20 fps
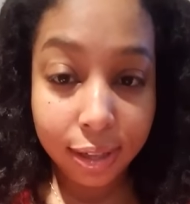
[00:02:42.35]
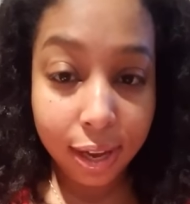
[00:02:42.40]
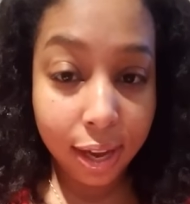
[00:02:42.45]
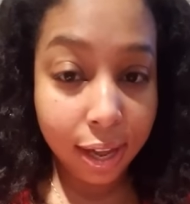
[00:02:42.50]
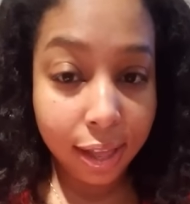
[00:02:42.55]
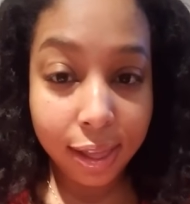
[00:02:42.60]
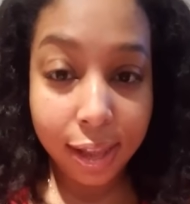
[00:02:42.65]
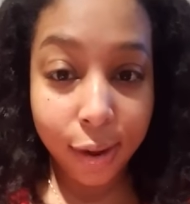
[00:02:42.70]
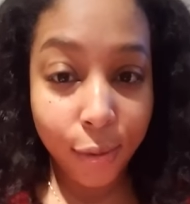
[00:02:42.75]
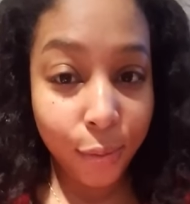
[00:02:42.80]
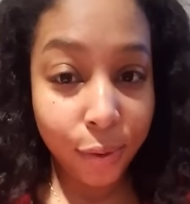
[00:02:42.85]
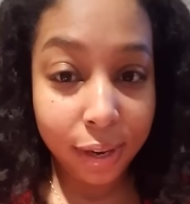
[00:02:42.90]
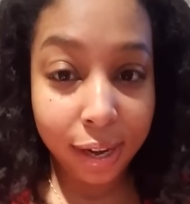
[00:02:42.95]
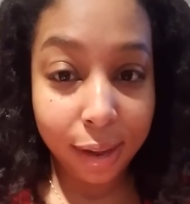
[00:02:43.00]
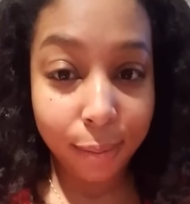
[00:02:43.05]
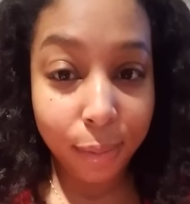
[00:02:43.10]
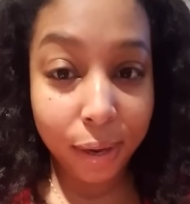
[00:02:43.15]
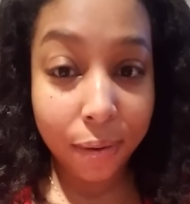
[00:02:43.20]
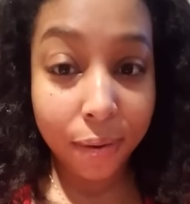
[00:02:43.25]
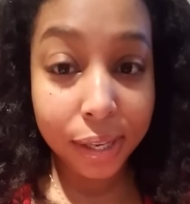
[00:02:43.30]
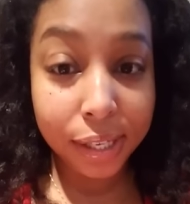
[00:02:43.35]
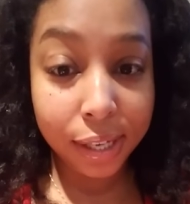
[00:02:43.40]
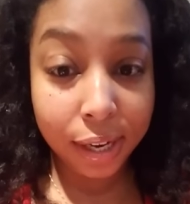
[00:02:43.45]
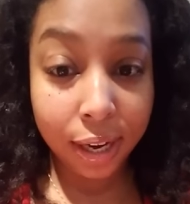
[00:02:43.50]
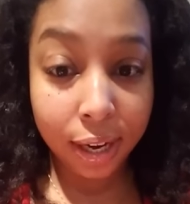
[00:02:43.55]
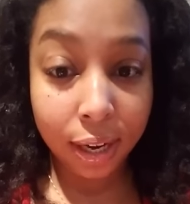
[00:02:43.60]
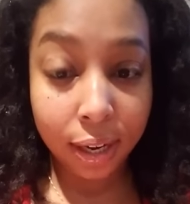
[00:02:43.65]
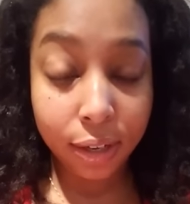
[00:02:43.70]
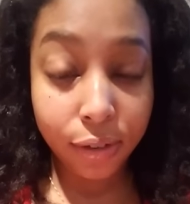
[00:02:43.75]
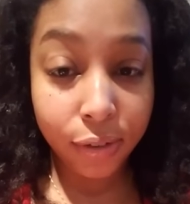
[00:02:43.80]
then they will not be
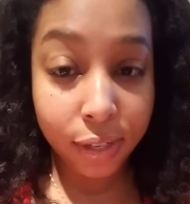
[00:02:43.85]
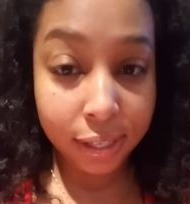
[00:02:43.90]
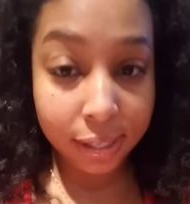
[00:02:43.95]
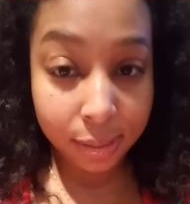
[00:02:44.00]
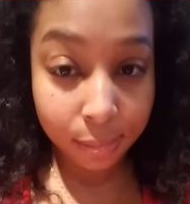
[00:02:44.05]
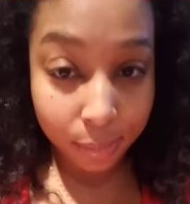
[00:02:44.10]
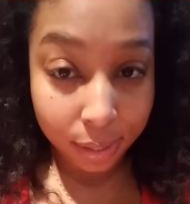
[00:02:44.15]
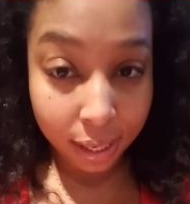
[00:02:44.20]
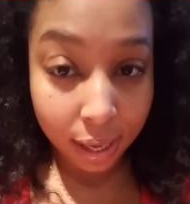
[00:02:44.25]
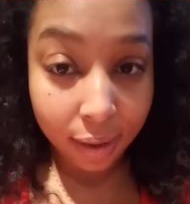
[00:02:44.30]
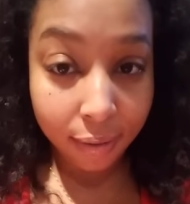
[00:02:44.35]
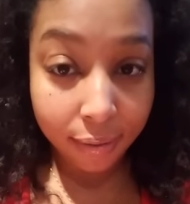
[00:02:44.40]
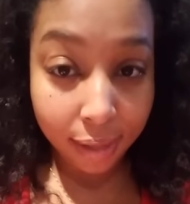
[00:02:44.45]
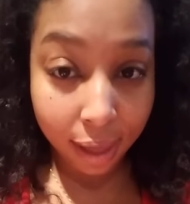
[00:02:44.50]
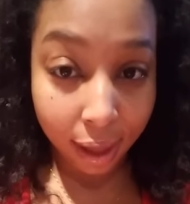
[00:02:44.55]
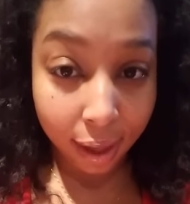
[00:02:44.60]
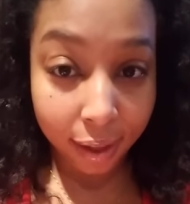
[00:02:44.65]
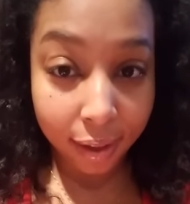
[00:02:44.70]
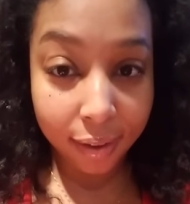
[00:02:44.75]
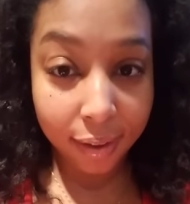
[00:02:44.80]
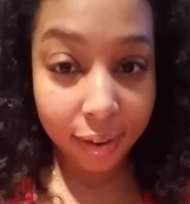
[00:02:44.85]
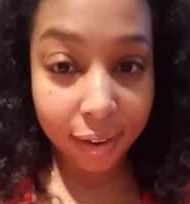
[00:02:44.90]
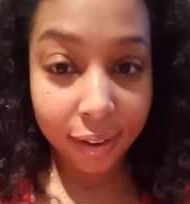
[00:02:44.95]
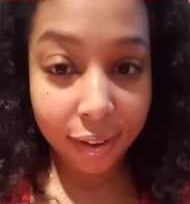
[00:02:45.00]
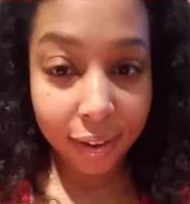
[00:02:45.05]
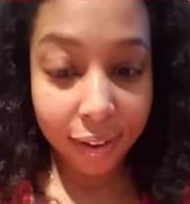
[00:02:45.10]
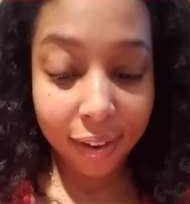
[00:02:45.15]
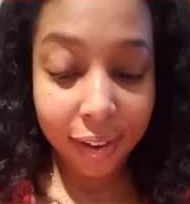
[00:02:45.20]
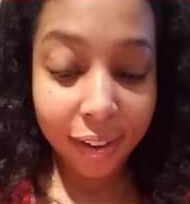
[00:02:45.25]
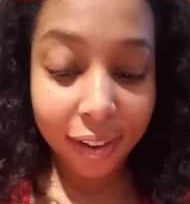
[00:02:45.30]
returning. Trust and believe that.
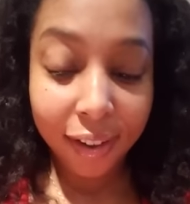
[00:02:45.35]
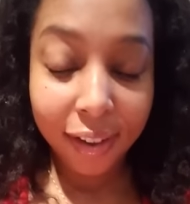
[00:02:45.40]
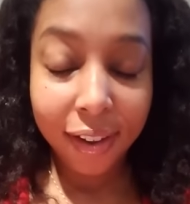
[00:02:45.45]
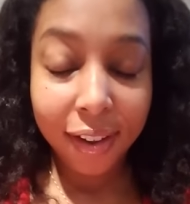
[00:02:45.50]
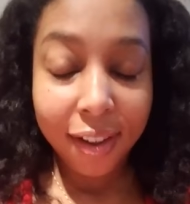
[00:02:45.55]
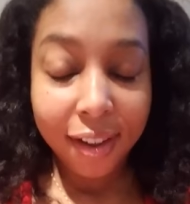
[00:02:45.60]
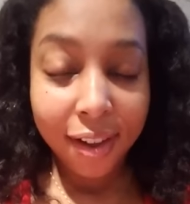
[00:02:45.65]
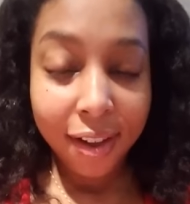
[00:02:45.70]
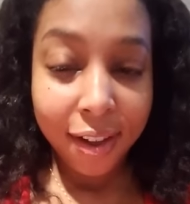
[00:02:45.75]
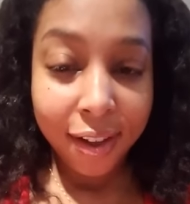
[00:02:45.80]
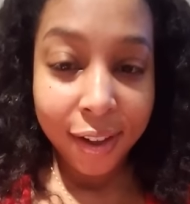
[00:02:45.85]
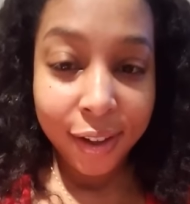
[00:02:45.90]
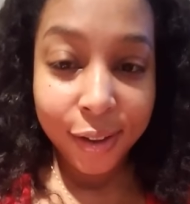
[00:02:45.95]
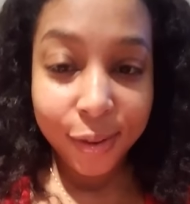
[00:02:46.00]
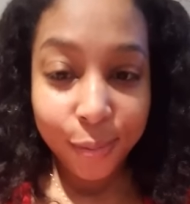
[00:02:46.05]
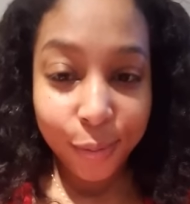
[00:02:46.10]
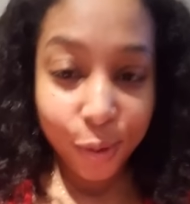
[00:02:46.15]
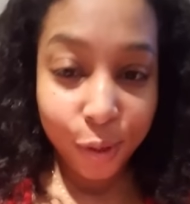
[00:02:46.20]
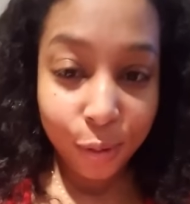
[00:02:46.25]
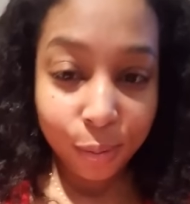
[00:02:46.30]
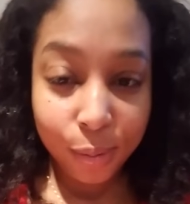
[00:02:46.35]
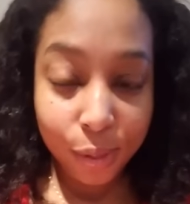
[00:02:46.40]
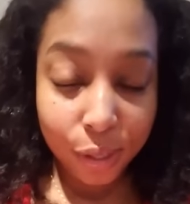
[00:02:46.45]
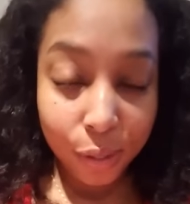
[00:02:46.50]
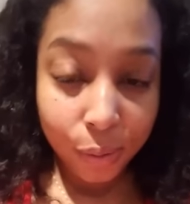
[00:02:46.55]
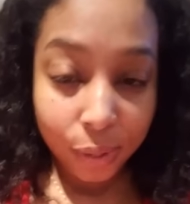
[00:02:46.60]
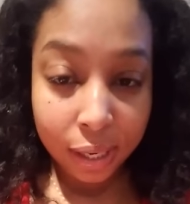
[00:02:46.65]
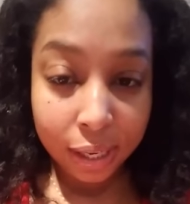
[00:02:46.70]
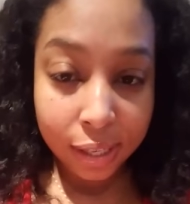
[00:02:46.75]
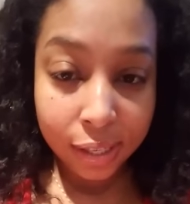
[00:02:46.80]
Um,
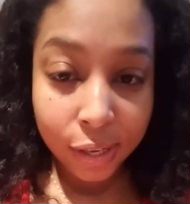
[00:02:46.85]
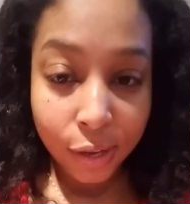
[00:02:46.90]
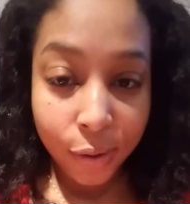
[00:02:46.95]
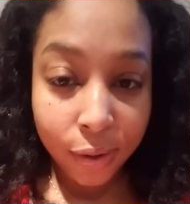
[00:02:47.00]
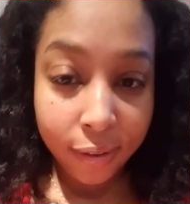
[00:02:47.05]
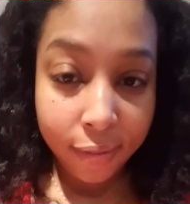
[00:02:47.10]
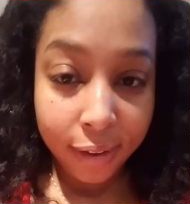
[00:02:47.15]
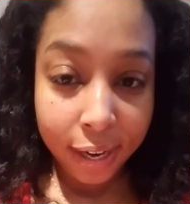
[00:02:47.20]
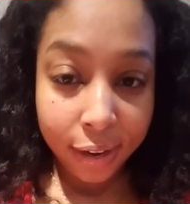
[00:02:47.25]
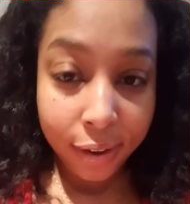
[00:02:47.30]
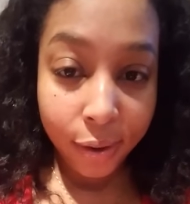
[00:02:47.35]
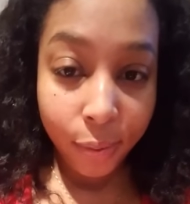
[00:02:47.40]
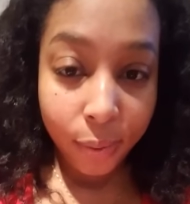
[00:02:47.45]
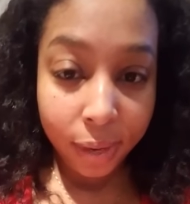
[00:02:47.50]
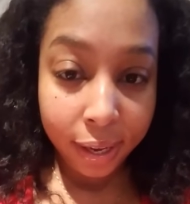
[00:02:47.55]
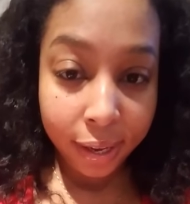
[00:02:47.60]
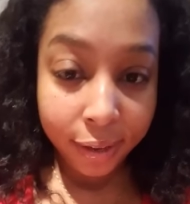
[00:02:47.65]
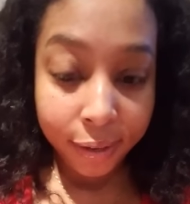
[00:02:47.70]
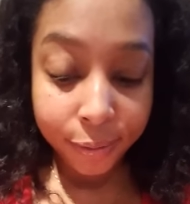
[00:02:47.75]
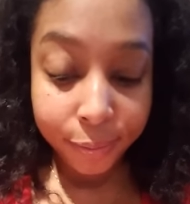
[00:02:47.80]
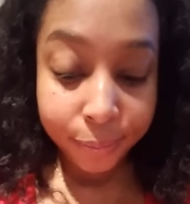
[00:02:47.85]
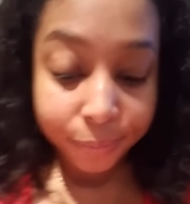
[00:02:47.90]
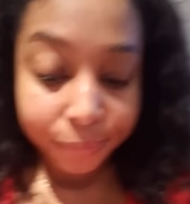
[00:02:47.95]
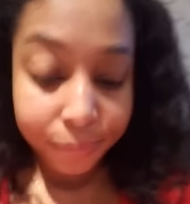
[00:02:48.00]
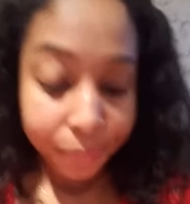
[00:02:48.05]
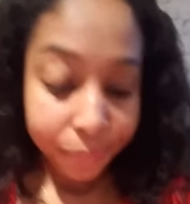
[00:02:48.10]
homeschooling is going very well.